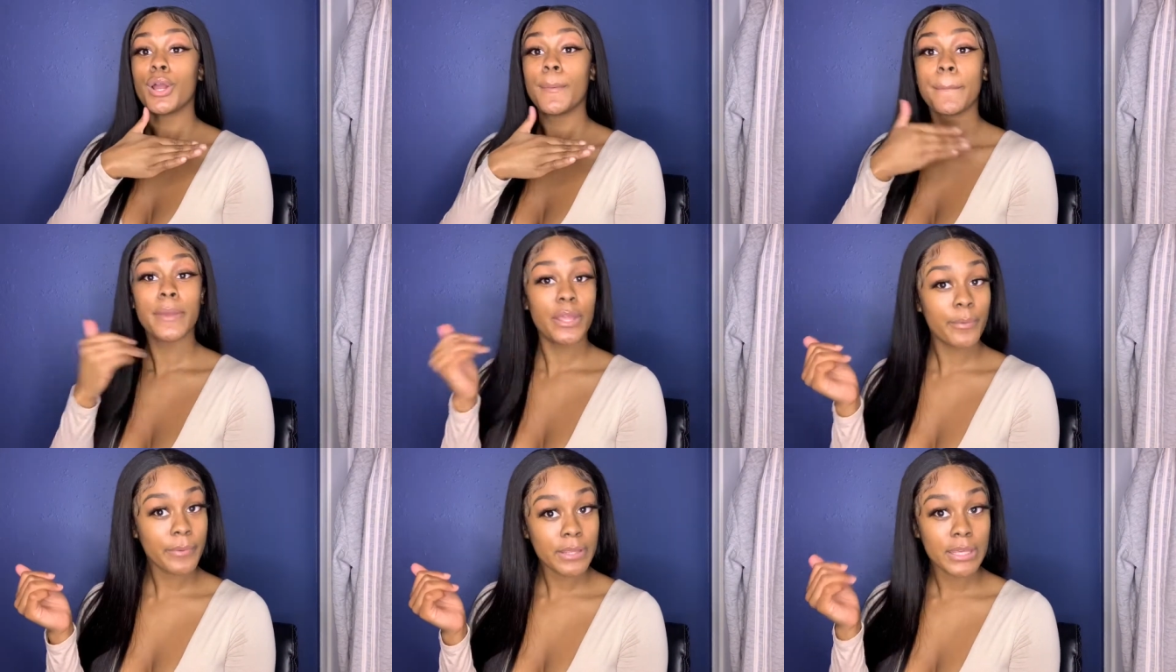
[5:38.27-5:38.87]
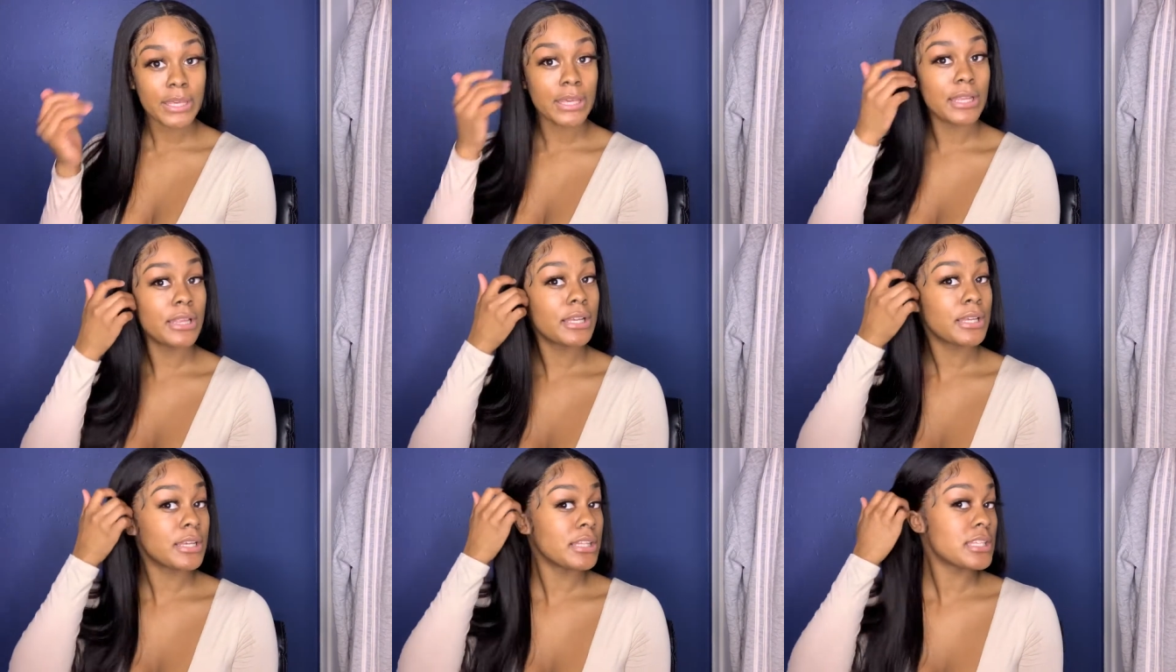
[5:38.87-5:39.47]
Period.
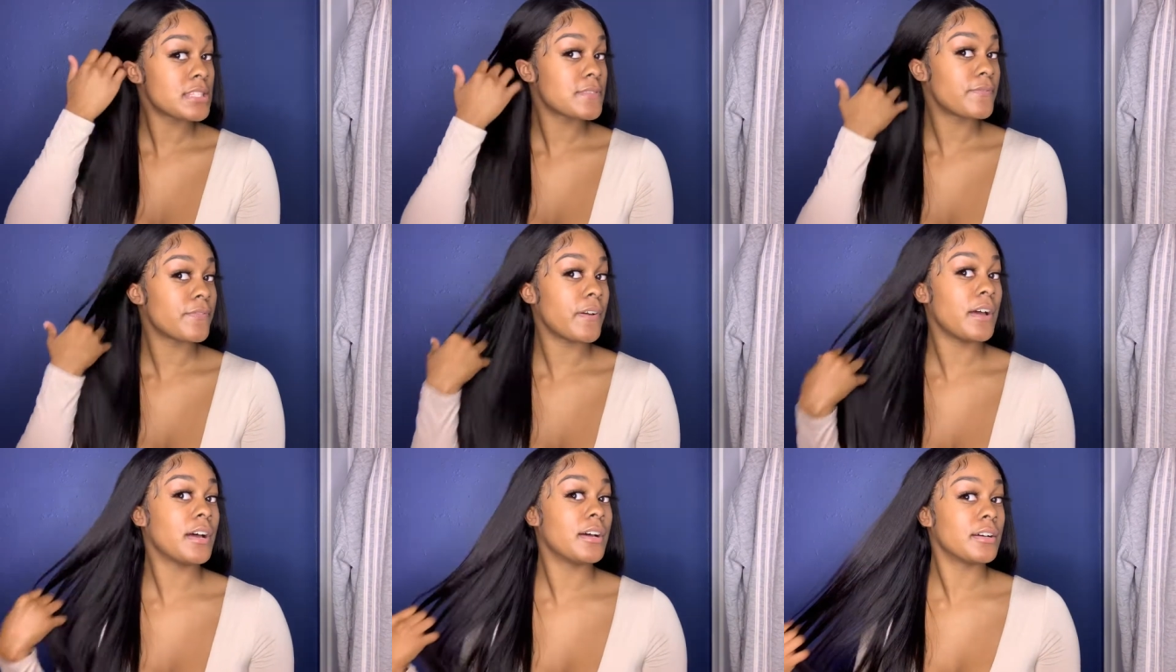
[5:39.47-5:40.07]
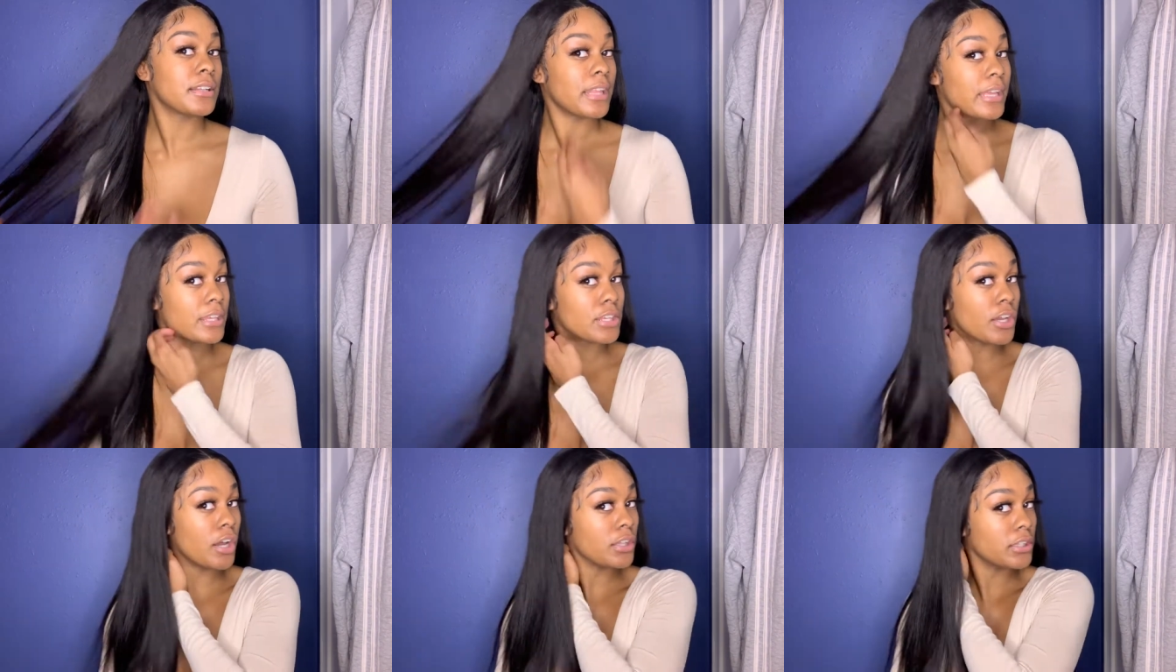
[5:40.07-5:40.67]
Look good as fuck. Like,
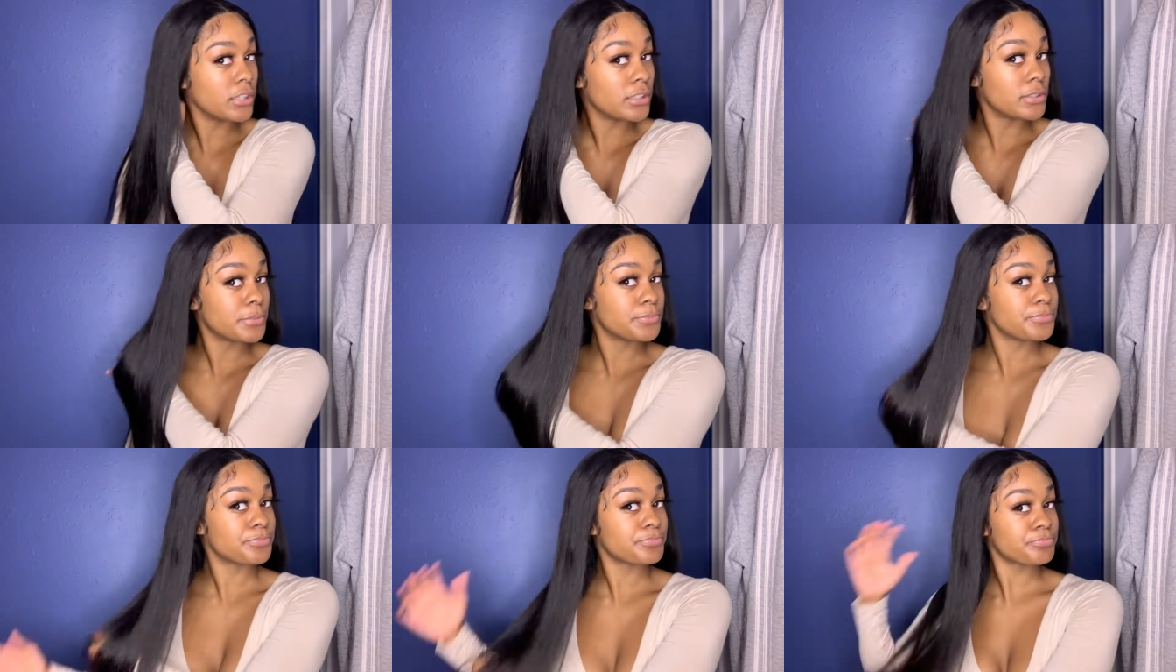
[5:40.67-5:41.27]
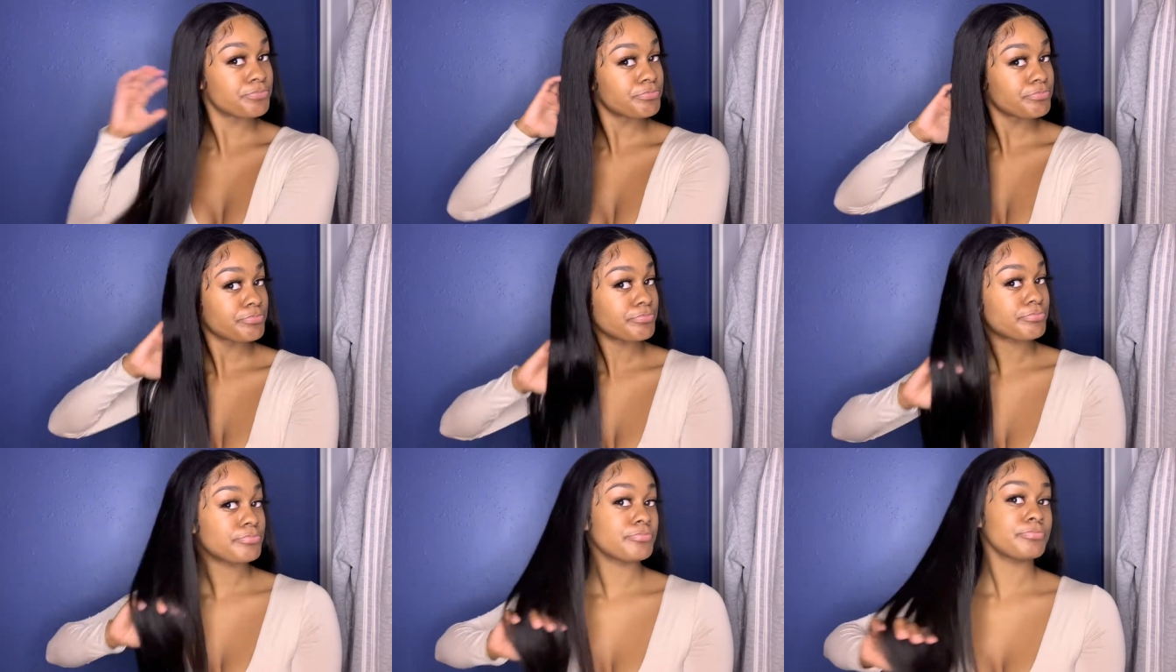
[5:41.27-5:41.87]
y'all, look.
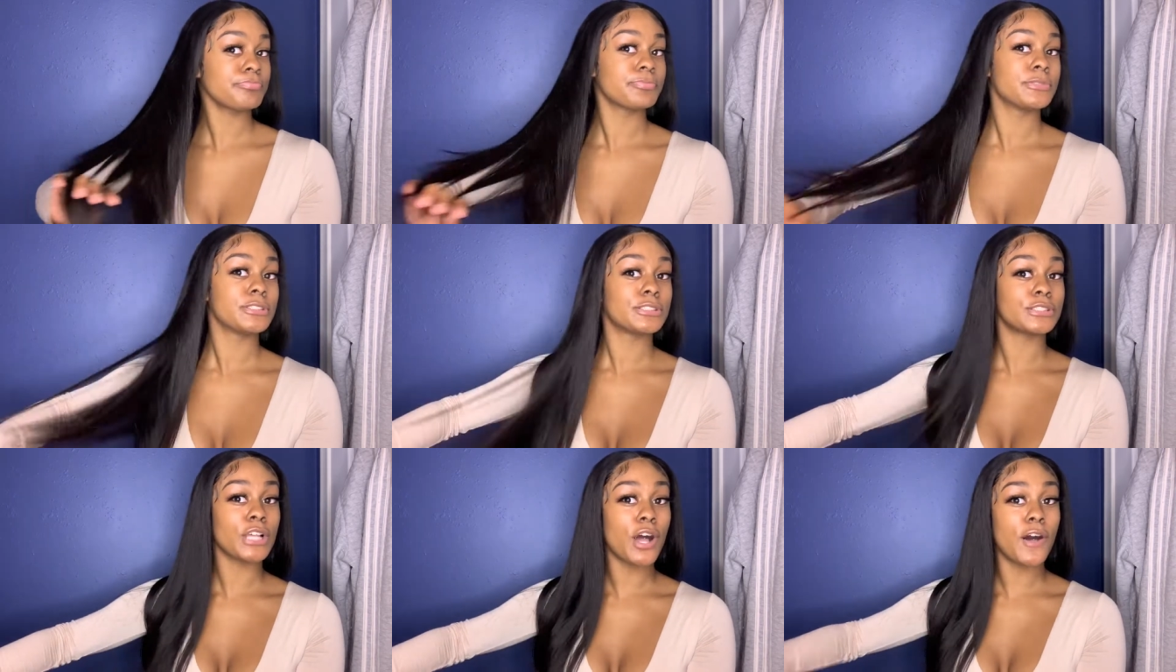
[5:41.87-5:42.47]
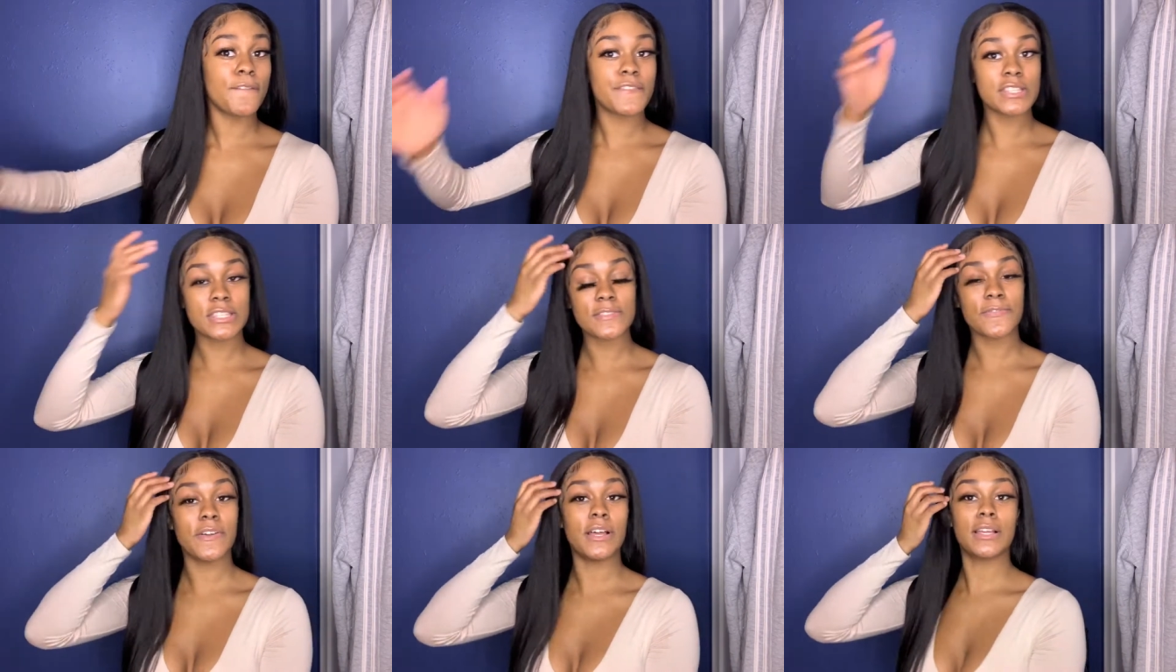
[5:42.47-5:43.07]
Soft as
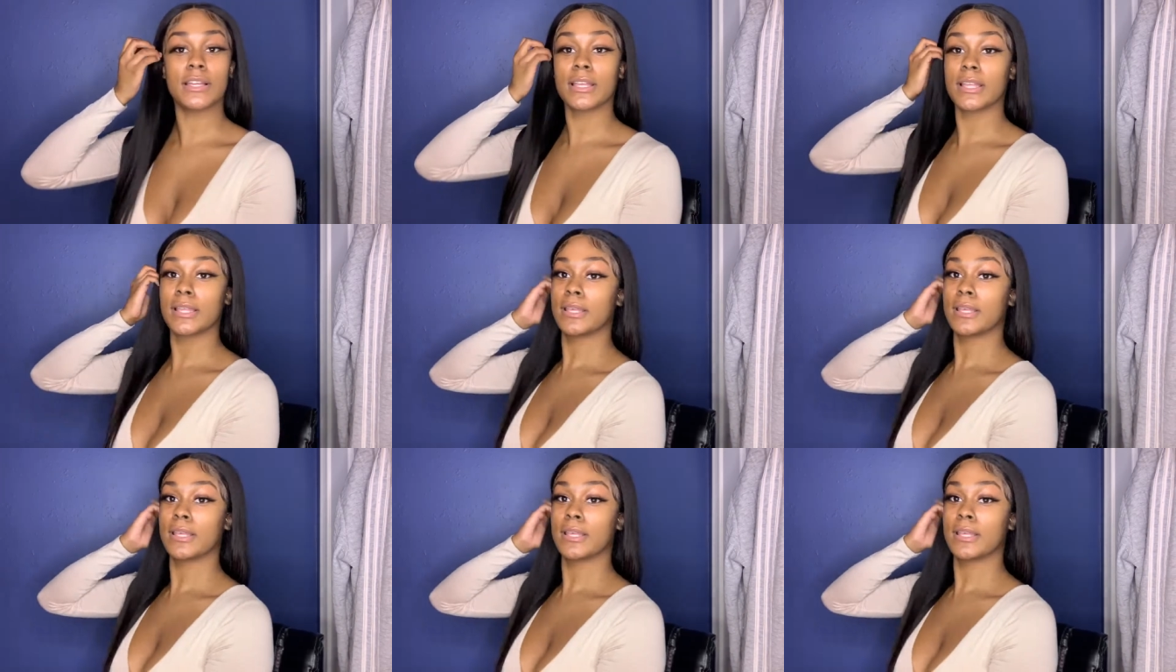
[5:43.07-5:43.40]
fuck.